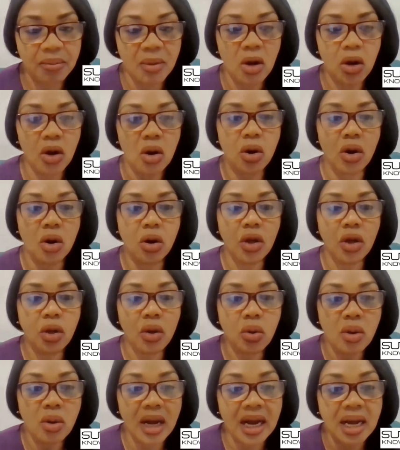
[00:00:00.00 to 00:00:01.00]
or you
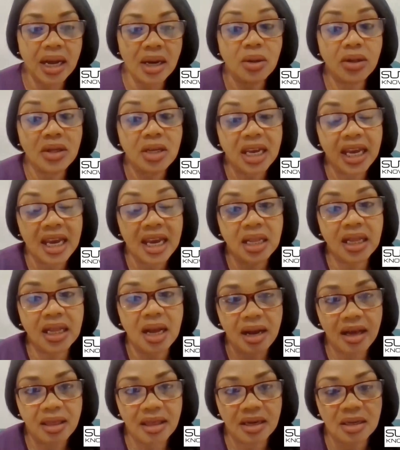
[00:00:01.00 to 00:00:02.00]
can educate
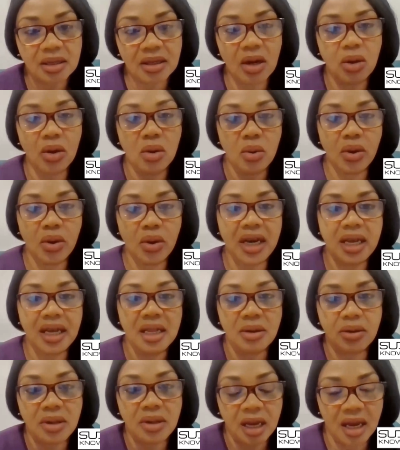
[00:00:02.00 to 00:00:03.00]
others who need
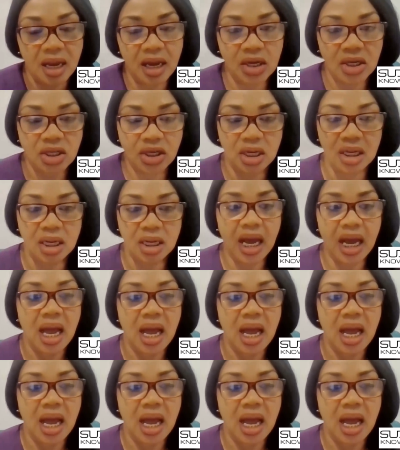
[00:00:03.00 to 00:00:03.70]
education.